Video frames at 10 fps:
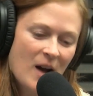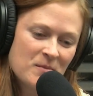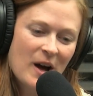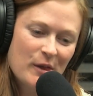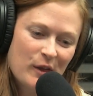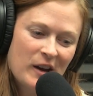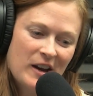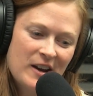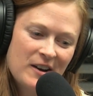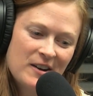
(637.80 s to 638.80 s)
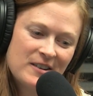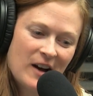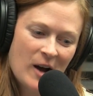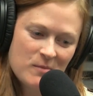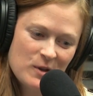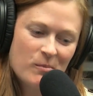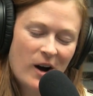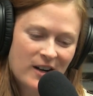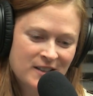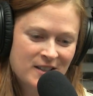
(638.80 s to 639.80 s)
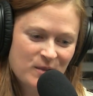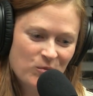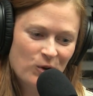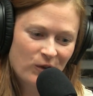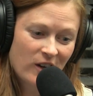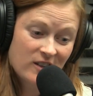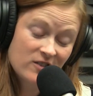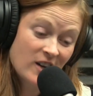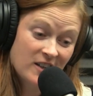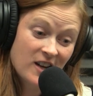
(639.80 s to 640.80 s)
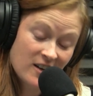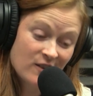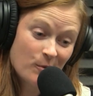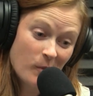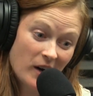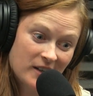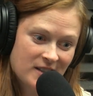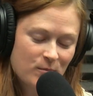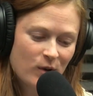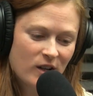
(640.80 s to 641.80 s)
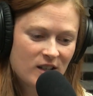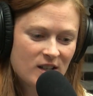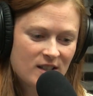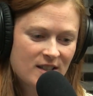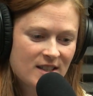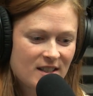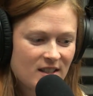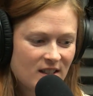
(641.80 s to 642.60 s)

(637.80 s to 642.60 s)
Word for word: I'm not thinking I'm in the box. It's more like you're not getting in the box, but it's